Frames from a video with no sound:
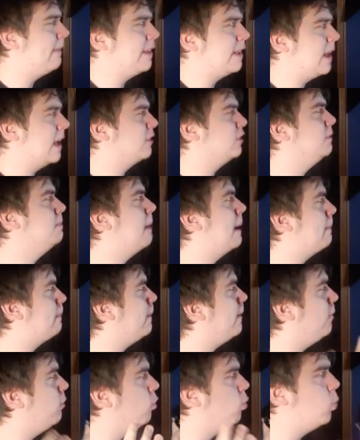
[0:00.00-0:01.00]
This actually might
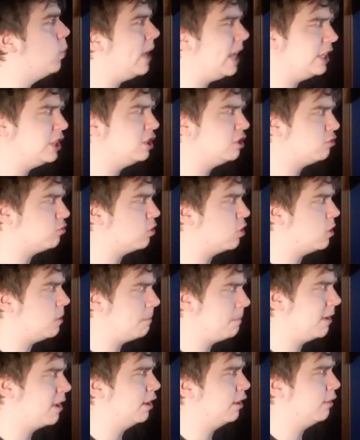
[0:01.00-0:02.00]
be Luigi's
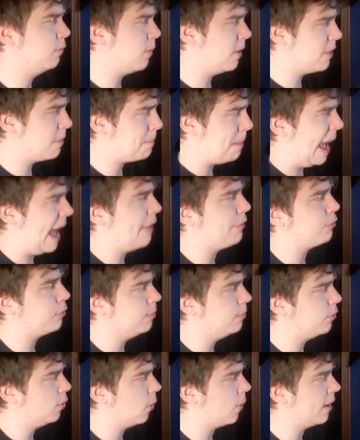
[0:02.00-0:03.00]
room because of where the
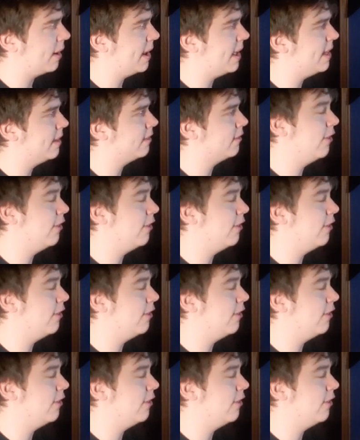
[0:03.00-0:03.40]
bathroom door is.